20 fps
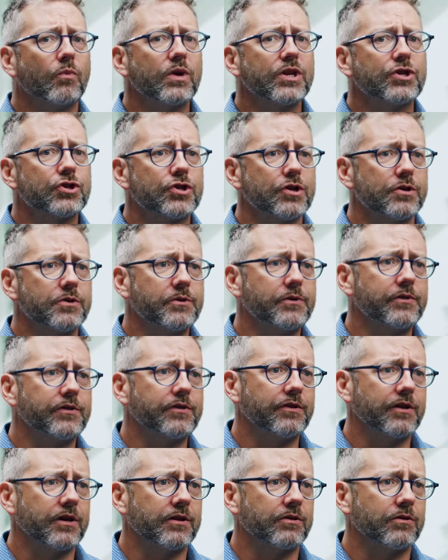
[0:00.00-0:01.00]
We
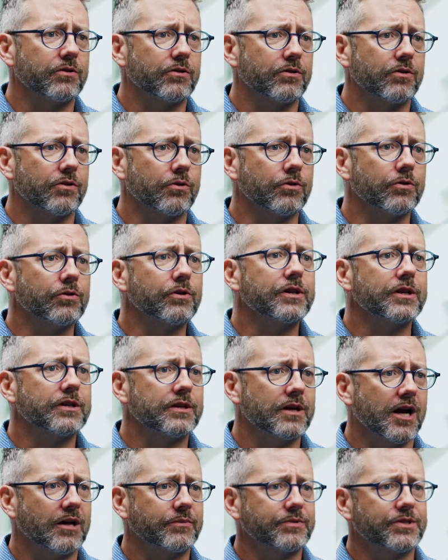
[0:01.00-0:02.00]
chose an early
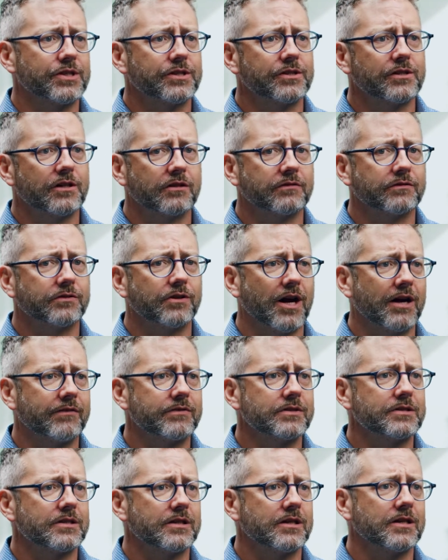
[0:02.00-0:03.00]
adoption of
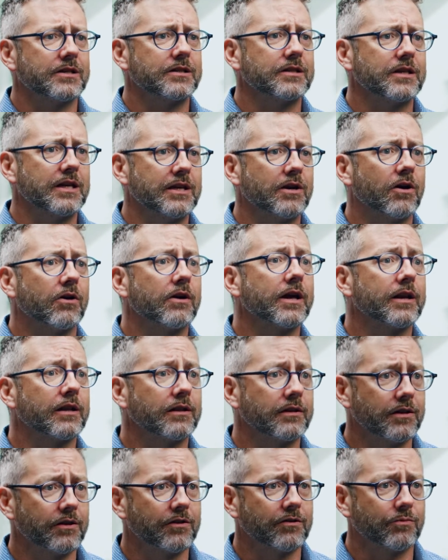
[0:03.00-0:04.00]
Graviton in our
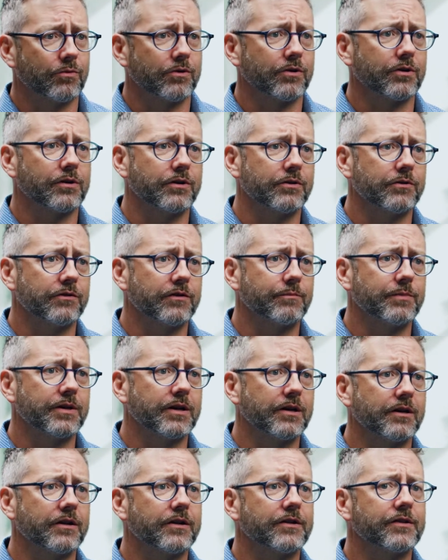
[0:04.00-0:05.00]
analytics workloads
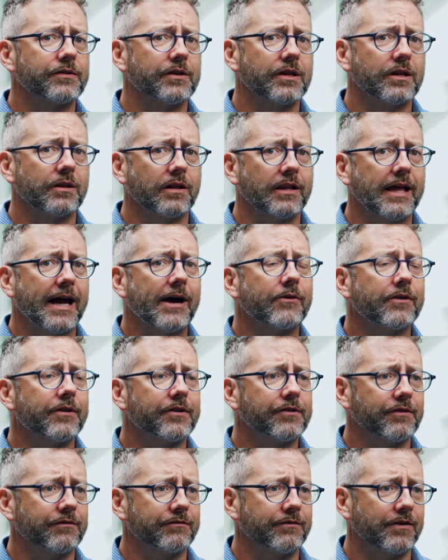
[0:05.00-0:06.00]
because it allowed
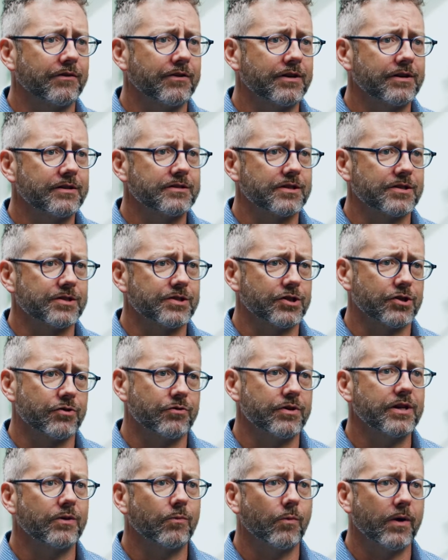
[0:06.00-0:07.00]
us a very
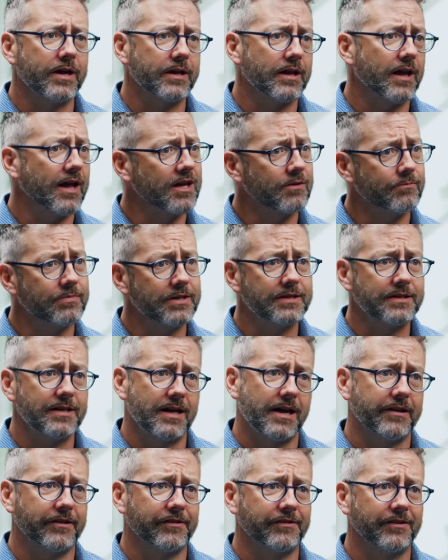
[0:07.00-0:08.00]
discrete way to A/B
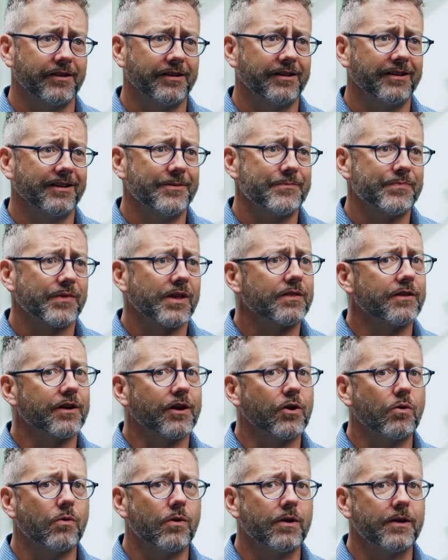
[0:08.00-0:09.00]
test
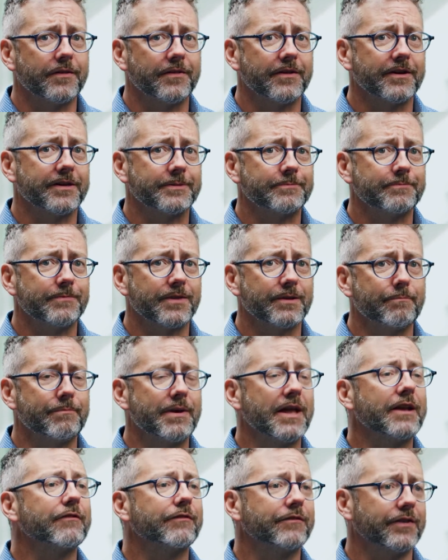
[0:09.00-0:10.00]
the
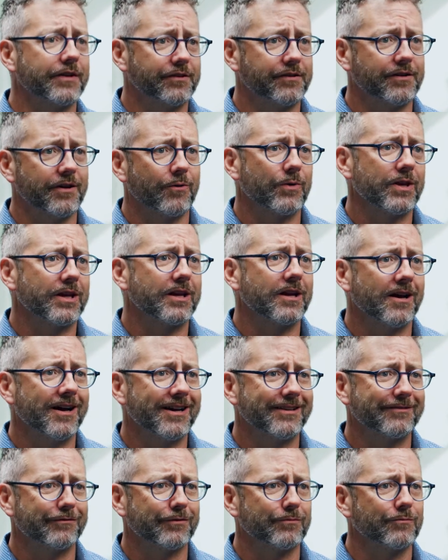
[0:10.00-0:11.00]
benefits that we
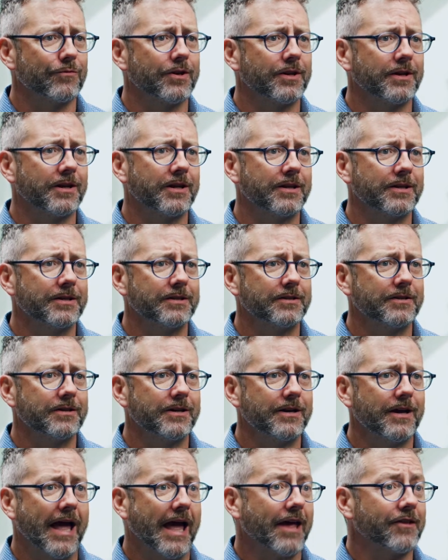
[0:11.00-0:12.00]
got from running it
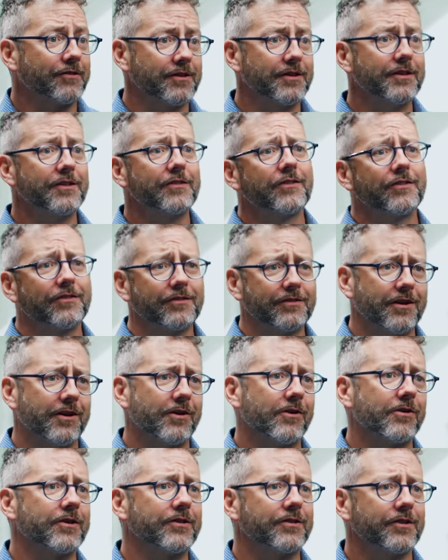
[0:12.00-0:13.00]
as is on
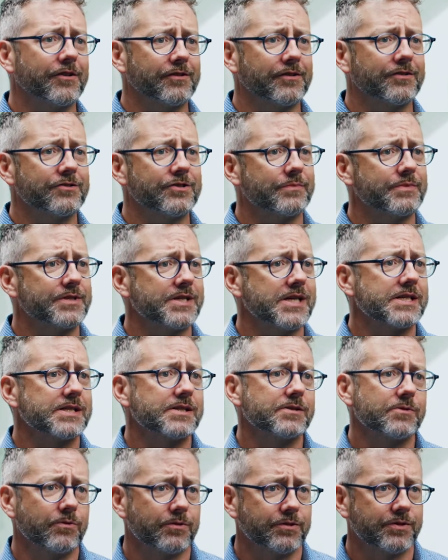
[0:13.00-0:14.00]
our existing
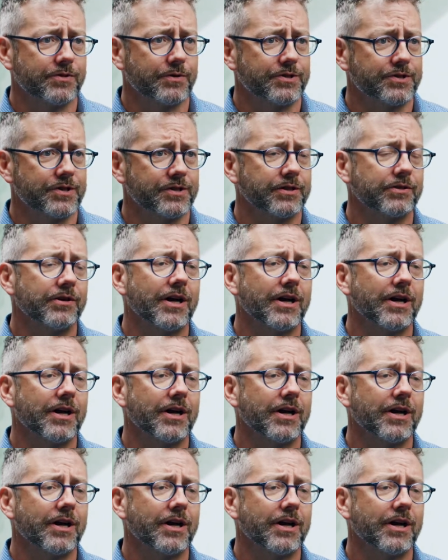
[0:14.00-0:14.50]
chipsets or switching to